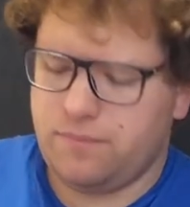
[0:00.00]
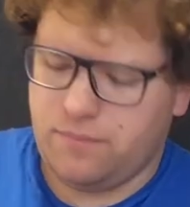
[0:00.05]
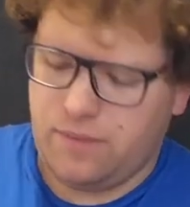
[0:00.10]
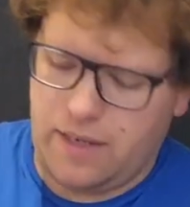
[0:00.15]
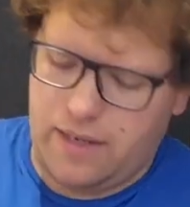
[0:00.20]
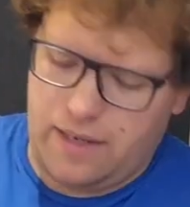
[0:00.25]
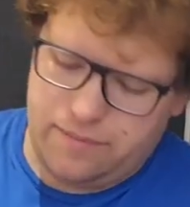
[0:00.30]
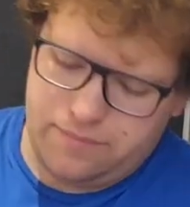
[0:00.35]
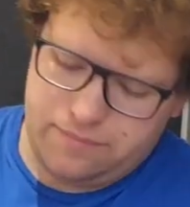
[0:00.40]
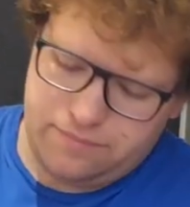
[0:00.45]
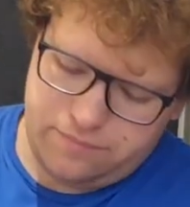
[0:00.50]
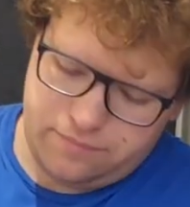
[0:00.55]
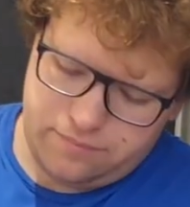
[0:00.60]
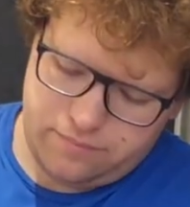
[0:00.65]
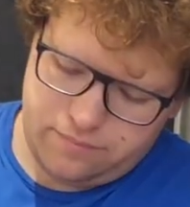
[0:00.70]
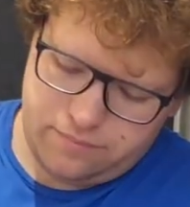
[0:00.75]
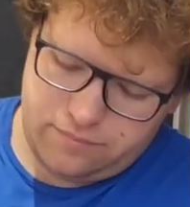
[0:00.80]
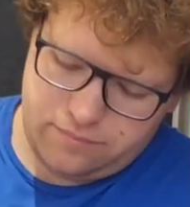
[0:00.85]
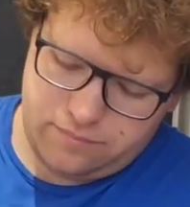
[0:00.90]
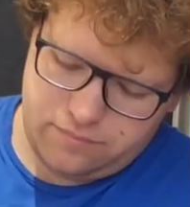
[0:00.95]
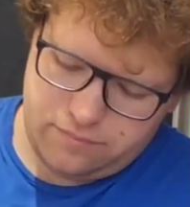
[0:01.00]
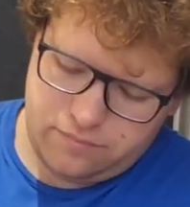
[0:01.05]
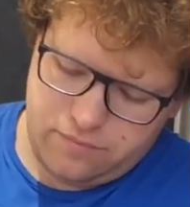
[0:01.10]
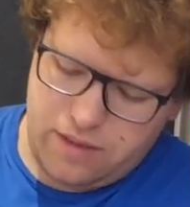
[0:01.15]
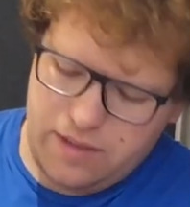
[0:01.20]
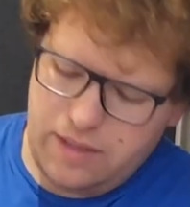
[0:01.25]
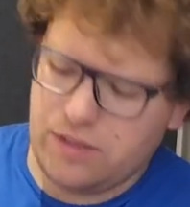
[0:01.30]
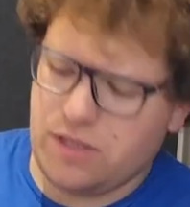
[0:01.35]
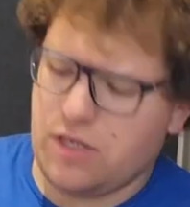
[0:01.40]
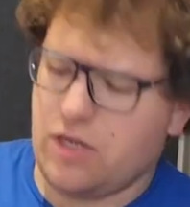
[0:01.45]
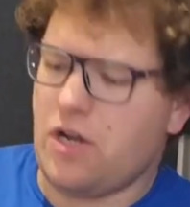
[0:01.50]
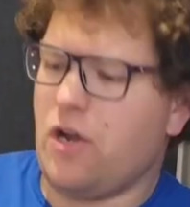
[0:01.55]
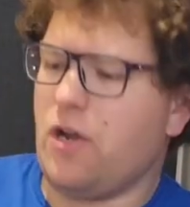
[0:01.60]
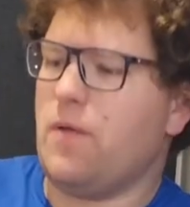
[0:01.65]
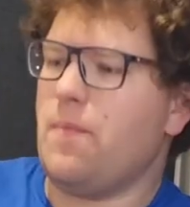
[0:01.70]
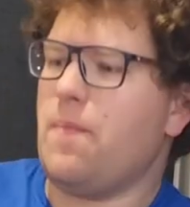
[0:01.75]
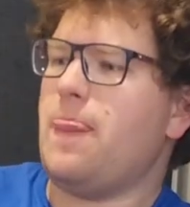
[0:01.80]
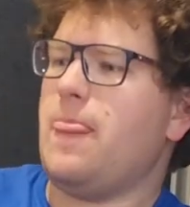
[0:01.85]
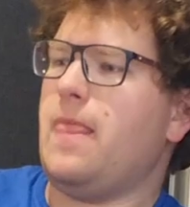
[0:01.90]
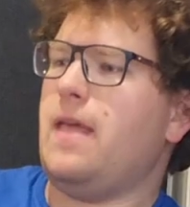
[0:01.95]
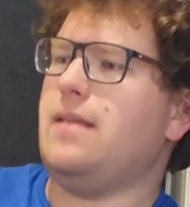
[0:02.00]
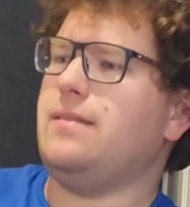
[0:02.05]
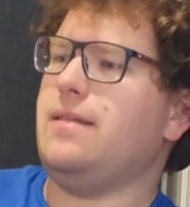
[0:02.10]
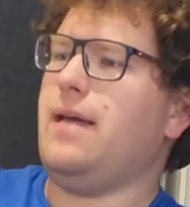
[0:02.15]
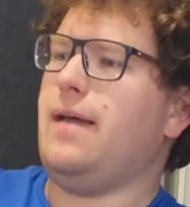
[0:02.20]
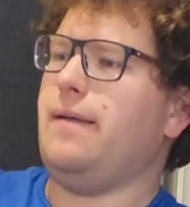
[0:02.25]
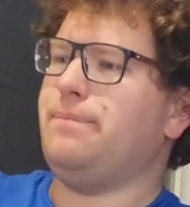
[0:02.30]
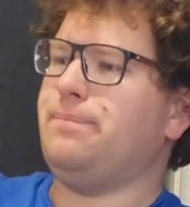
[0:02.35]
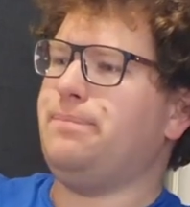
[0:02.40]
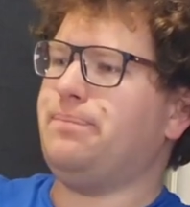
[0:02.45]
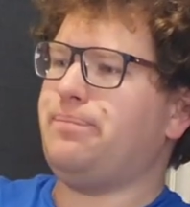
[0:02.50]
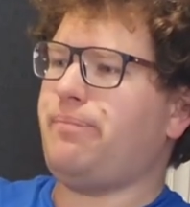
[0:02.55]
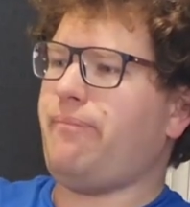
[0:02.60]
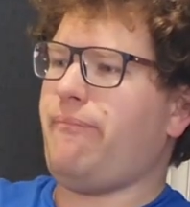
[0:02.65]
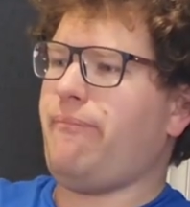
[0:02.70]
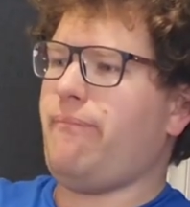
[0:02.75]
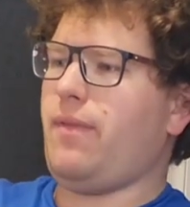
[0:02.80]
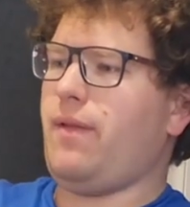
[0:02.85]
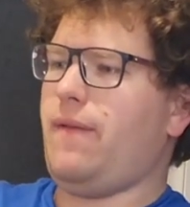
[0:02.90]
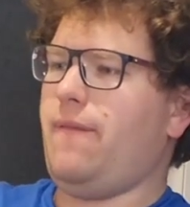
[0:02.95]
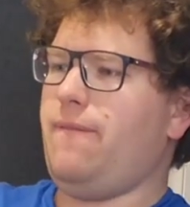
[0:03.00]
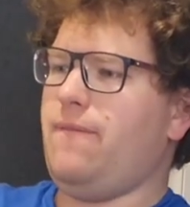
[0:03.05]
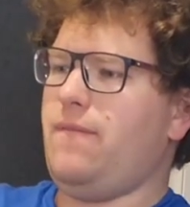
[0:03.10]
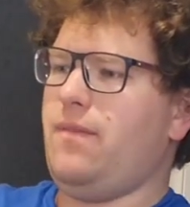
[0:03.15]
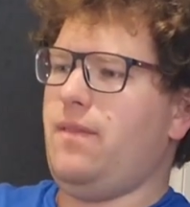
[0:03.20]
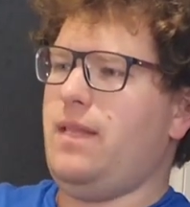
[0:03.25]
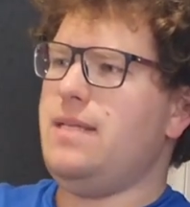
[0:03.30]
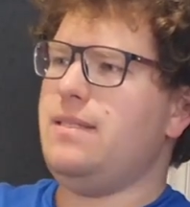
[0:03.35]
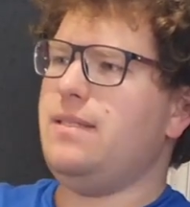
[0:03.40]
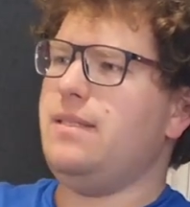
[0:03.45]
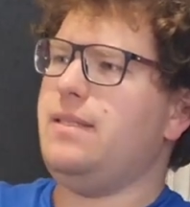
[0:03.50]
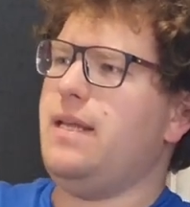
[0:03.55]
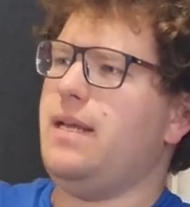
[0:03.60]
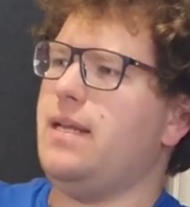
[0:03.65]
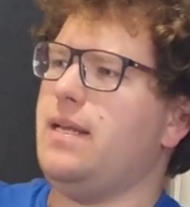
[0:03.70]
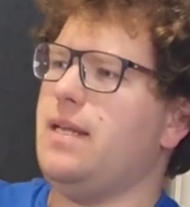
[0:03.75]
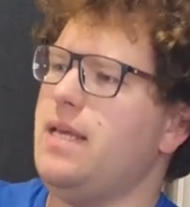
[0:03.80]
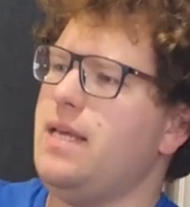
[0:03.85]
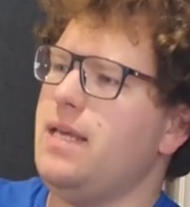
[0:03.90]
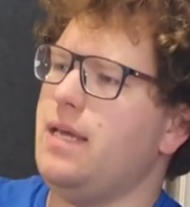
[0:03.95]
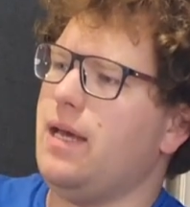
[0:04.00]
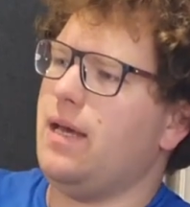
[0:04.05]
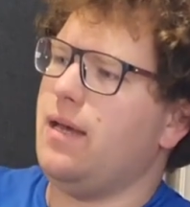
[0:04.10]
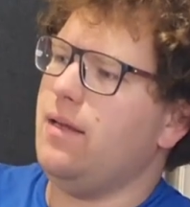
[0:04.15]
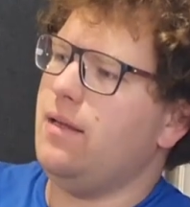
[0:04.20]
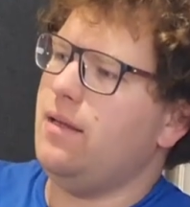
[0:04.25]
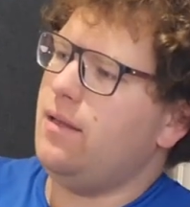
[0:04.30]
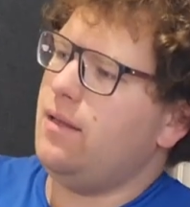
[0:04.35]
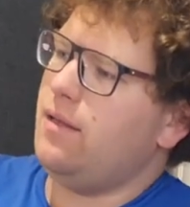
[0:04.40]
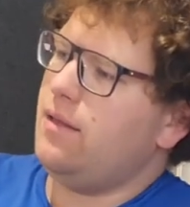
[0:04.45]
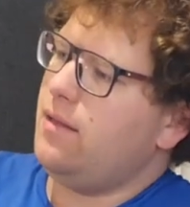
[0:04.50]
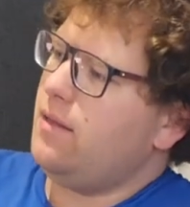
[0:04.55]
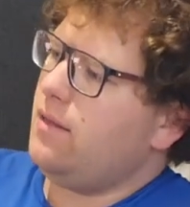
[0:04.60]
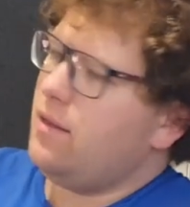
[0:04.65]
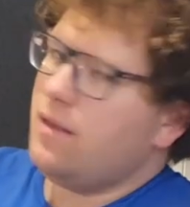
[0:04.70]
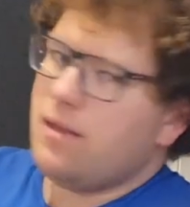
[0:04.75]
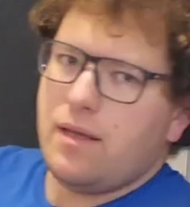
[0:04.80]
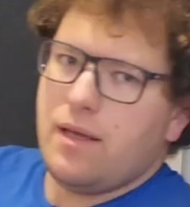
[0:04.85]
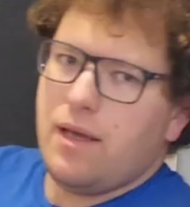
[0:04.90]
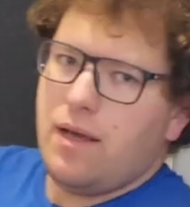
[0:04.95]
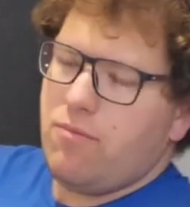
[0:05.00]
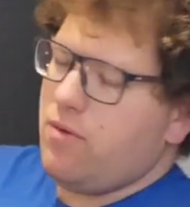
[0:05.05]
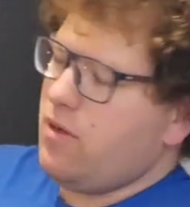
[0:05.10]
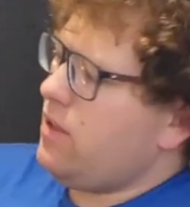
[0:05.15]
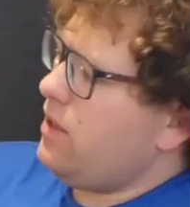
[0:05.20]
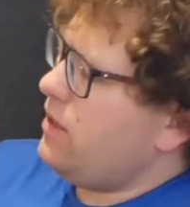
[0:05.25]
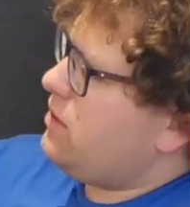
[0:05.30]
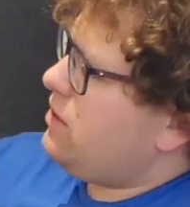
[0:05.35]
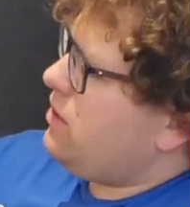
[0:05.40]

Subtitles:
Now, one thing to note is that these are down here, and when I